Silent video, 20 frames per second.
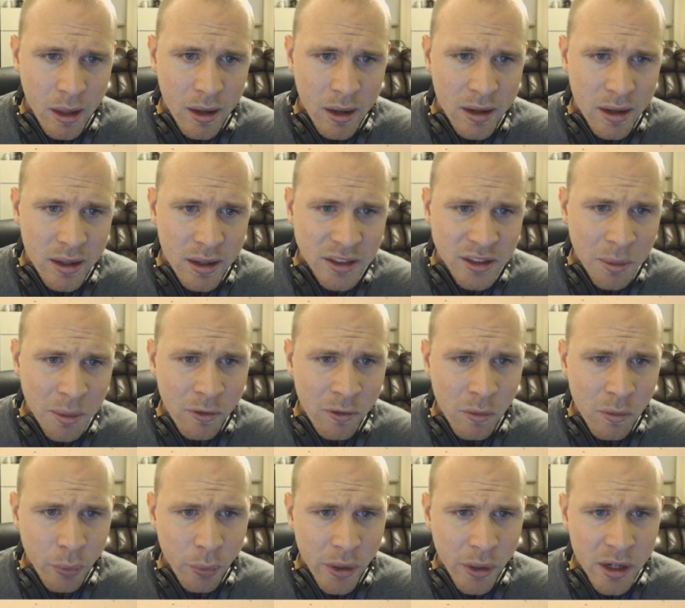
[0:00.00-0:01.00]
Some of
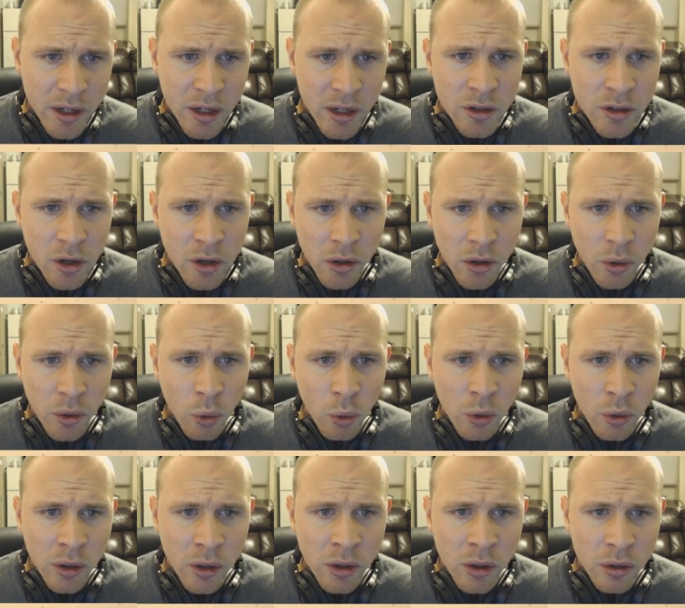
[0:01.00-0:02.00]
them pretty good. Dark
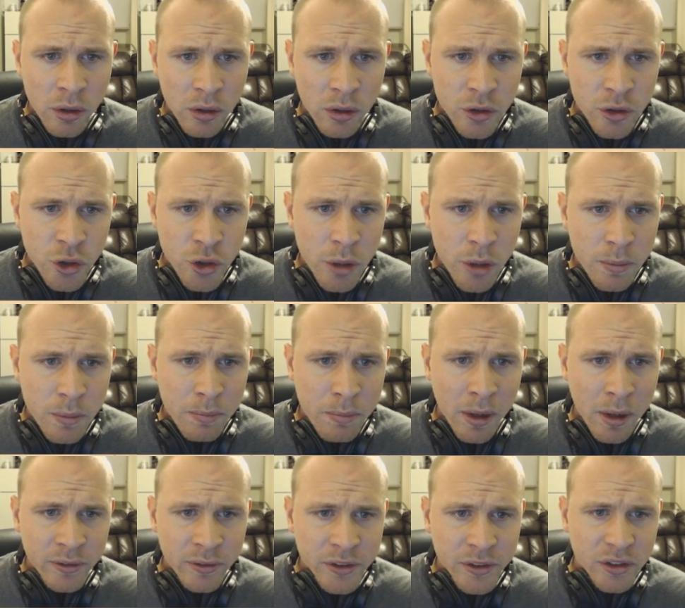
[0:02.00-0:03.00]
Core troop
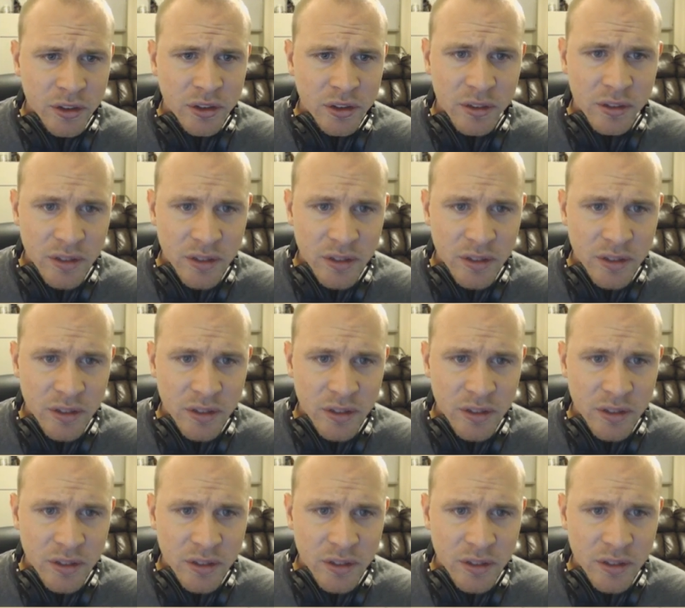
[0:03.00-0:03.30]
buffs,